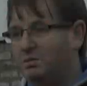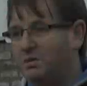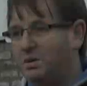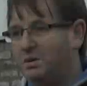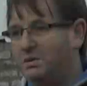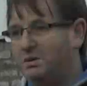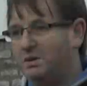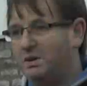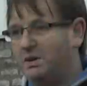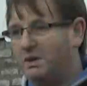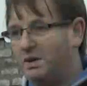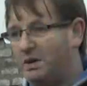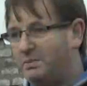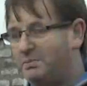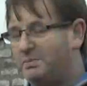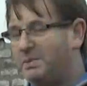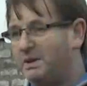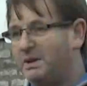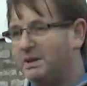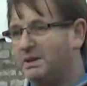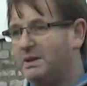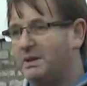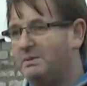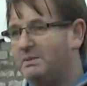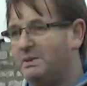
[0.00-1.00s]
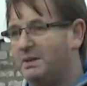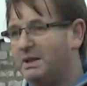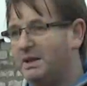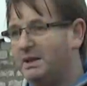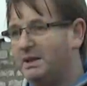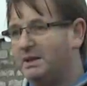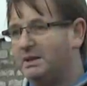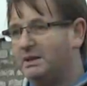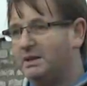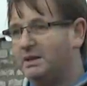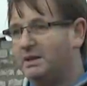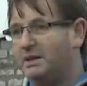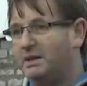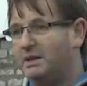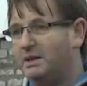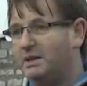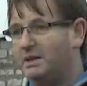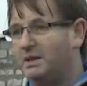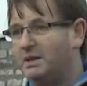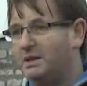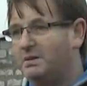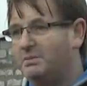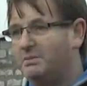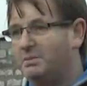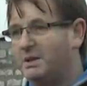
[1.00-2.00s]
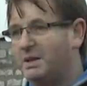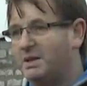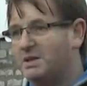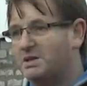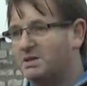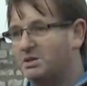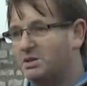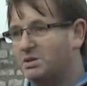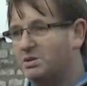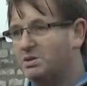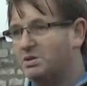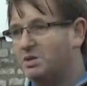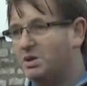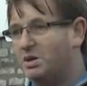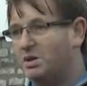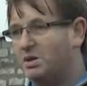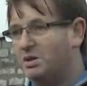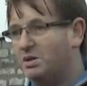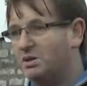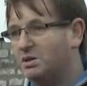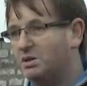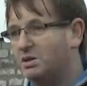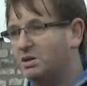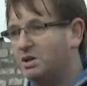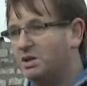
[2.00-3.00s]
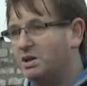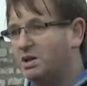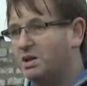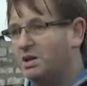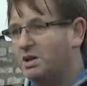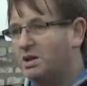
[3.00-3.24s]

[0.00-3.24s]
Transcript: We will not be intimidated by so-called